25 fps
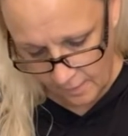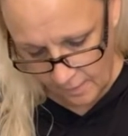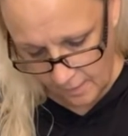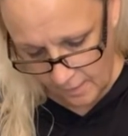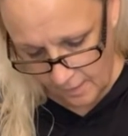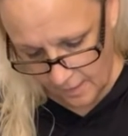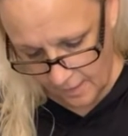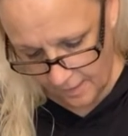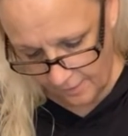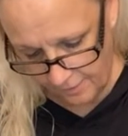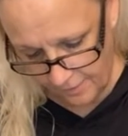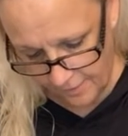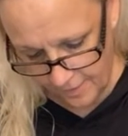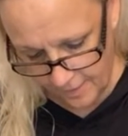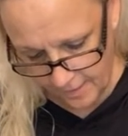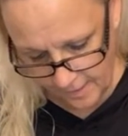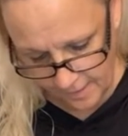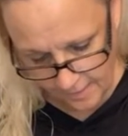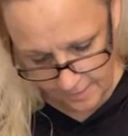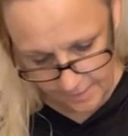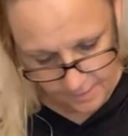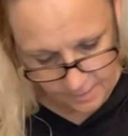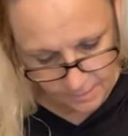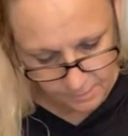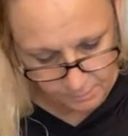Nothing
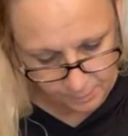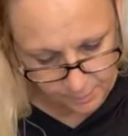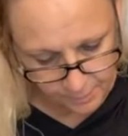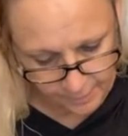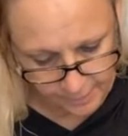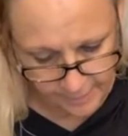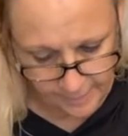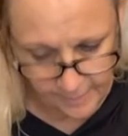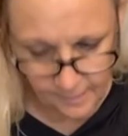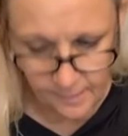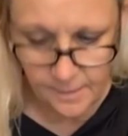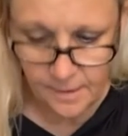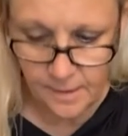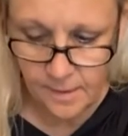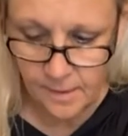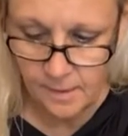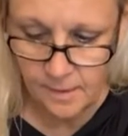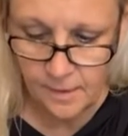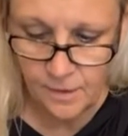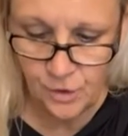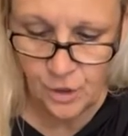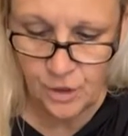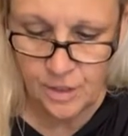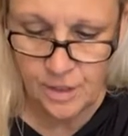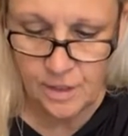is complete.
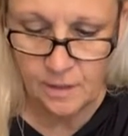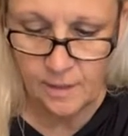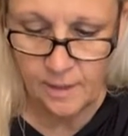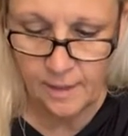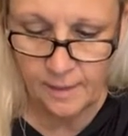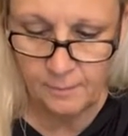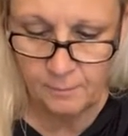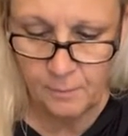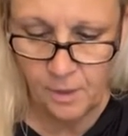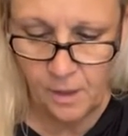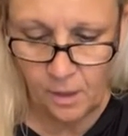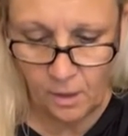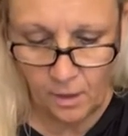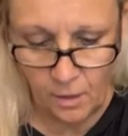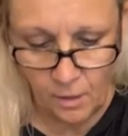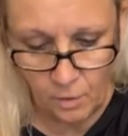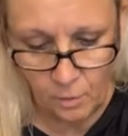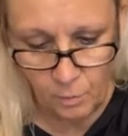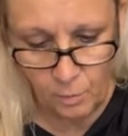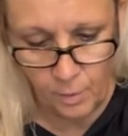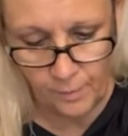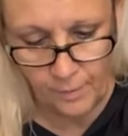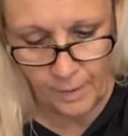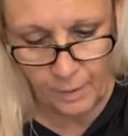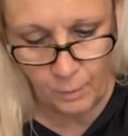And just let them go
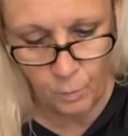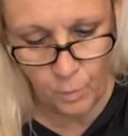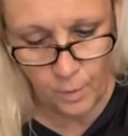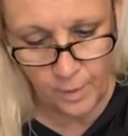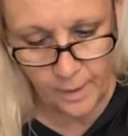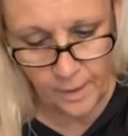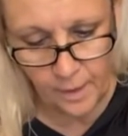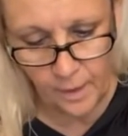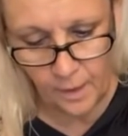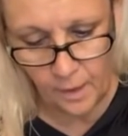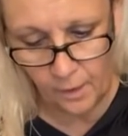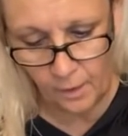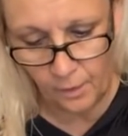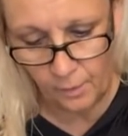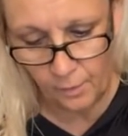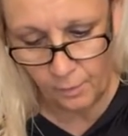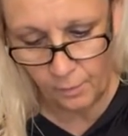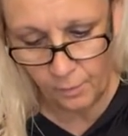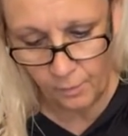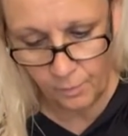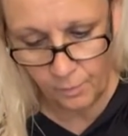where they want to go.